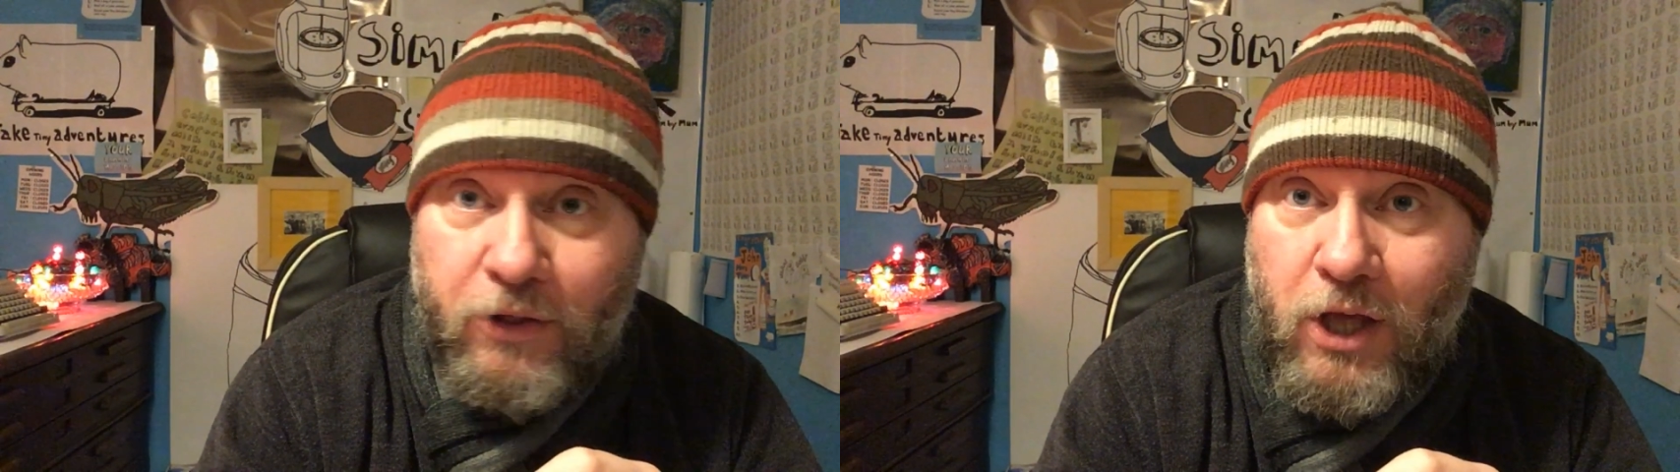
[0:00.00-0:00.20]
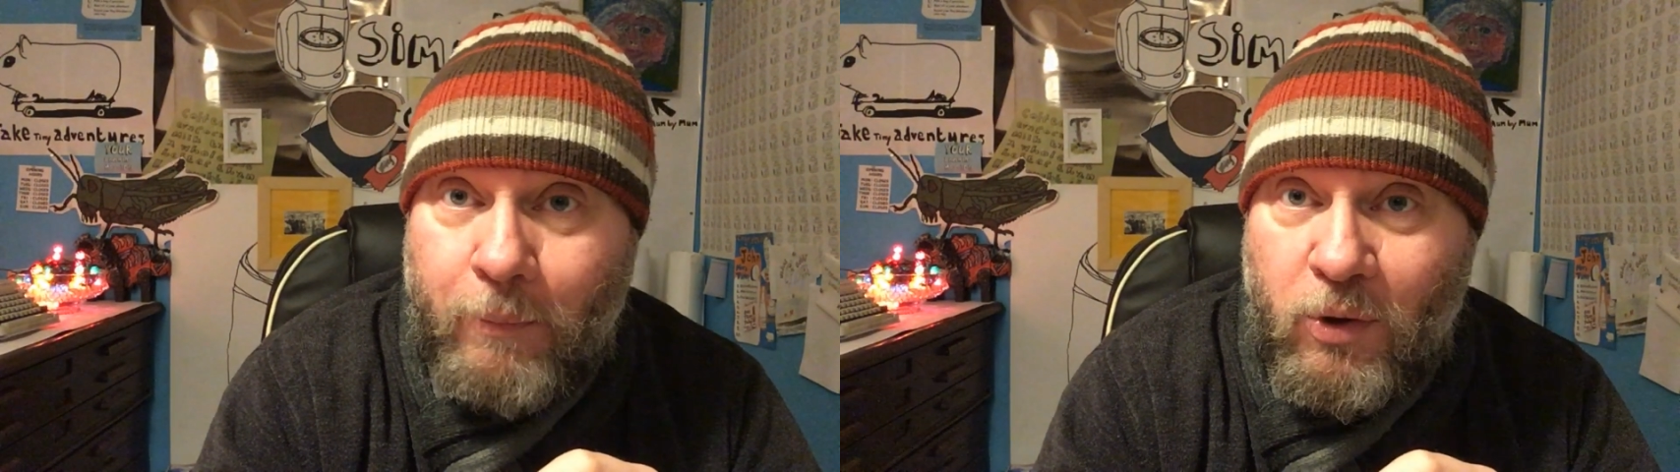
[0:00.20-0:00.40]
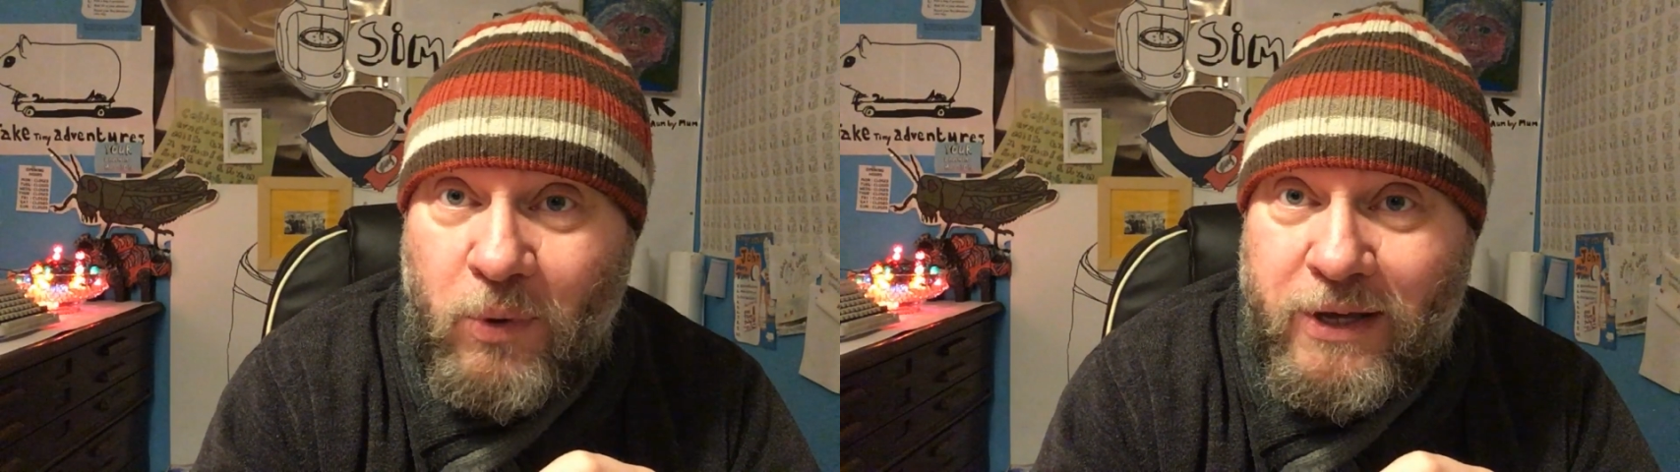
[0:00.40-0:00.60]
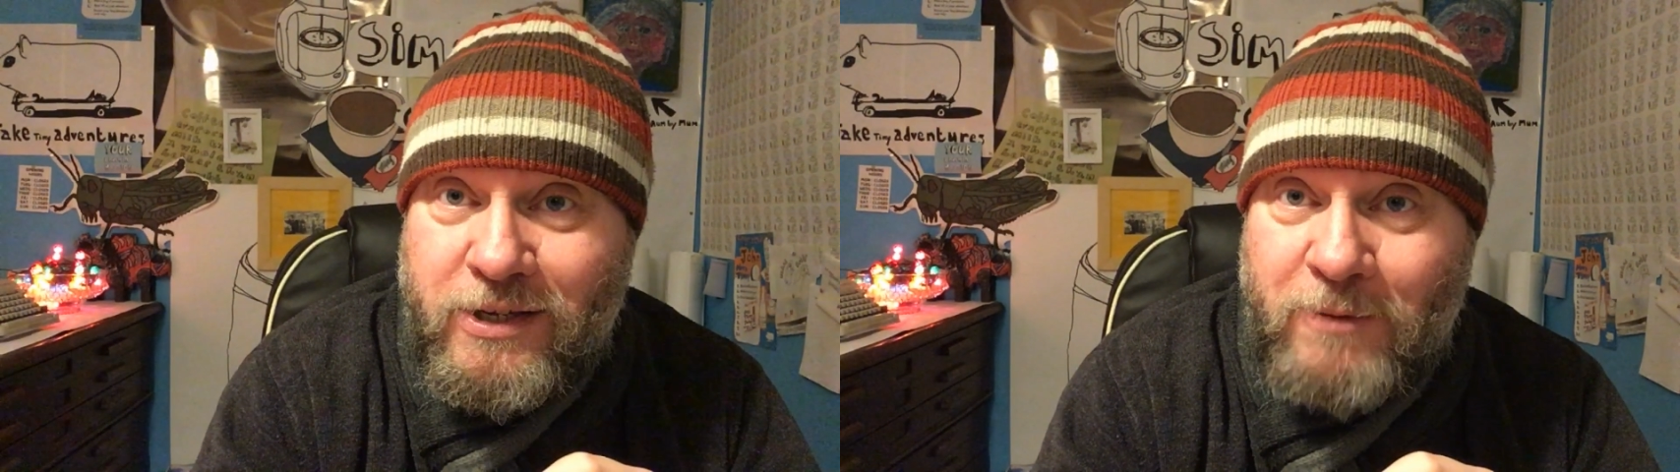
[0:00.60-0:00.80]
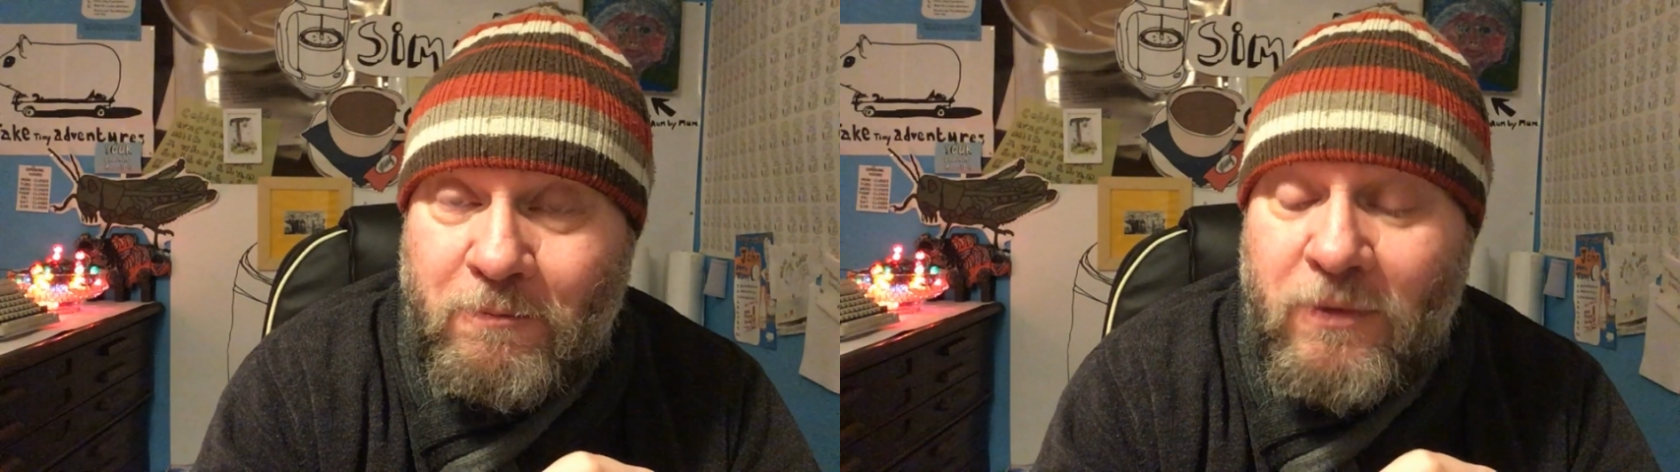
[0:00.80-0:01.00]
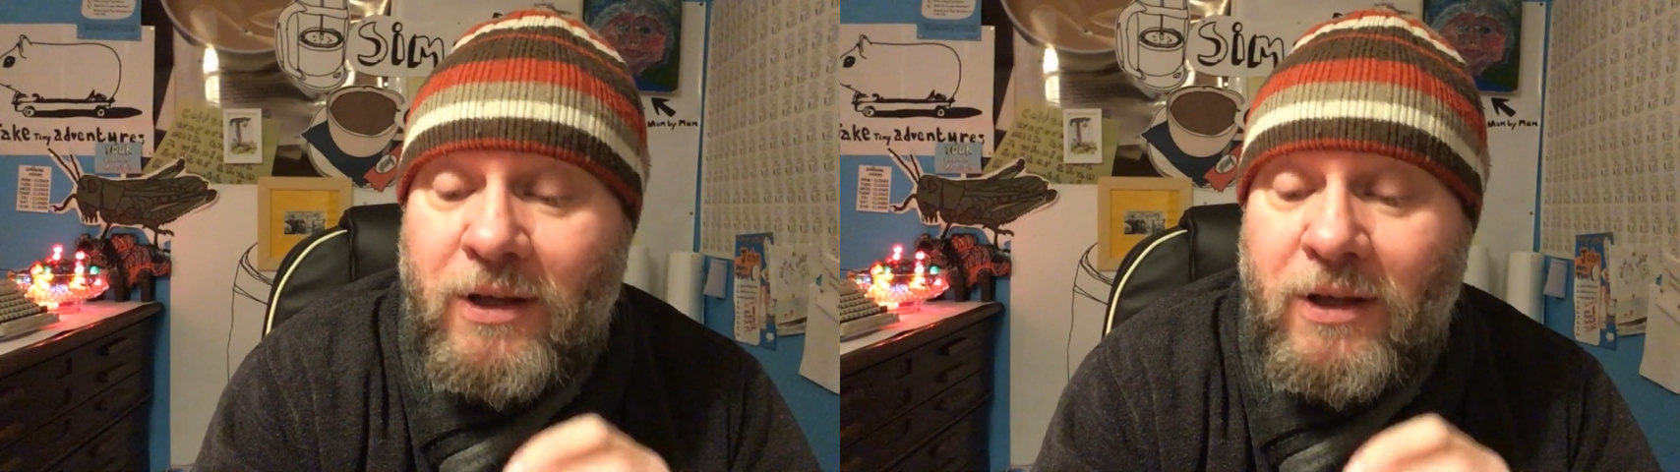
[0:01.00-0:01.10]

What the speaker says: the coming weeks.